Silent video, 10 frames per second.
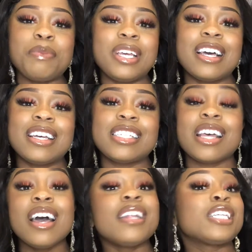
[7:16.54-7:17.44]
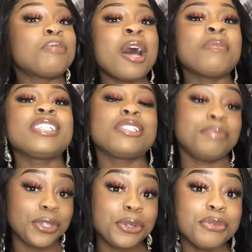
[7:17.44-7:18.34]
because Las Palmas is
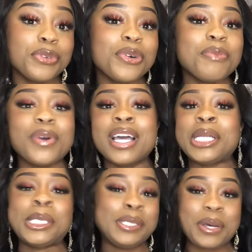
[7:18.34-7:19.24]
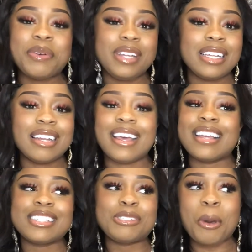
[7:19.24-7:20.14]
beautiful, but you don't need like
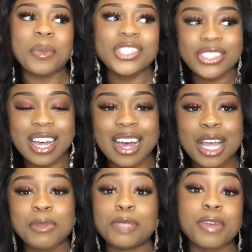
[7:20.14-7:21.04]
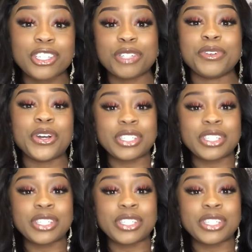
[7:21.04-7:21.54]
so much time, especially if you're on a